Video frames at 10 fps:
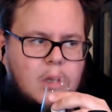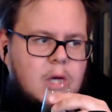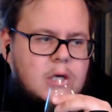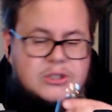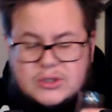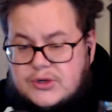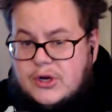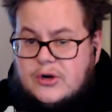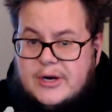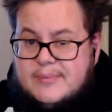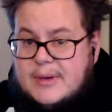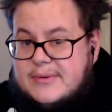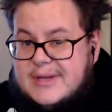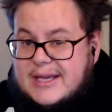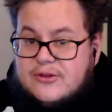Some could argue that maybe it's
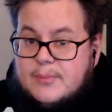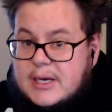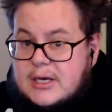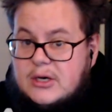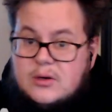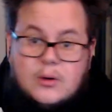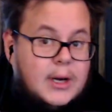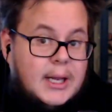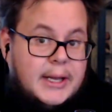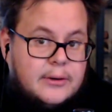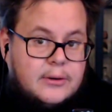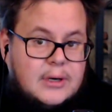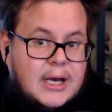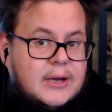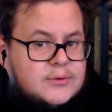like tobacco or leather.
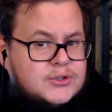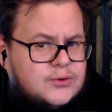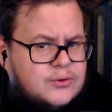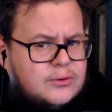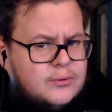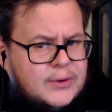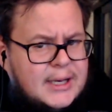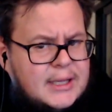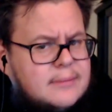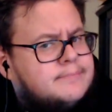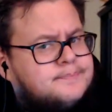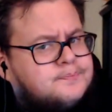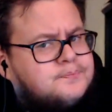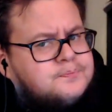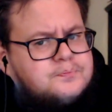I'm not sure really
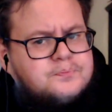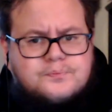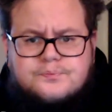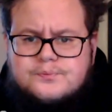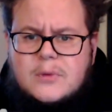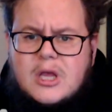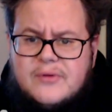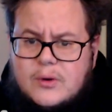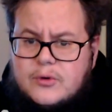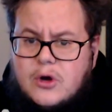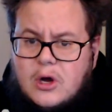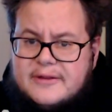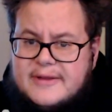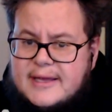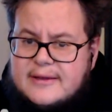if I would call it
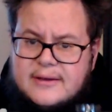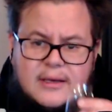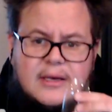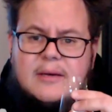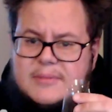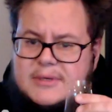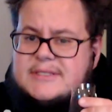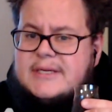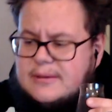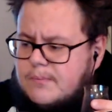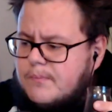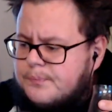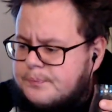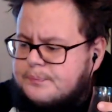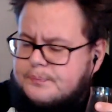that, but still,
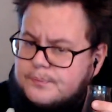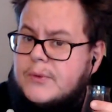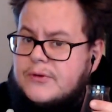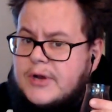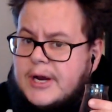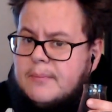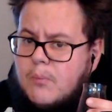it's okay.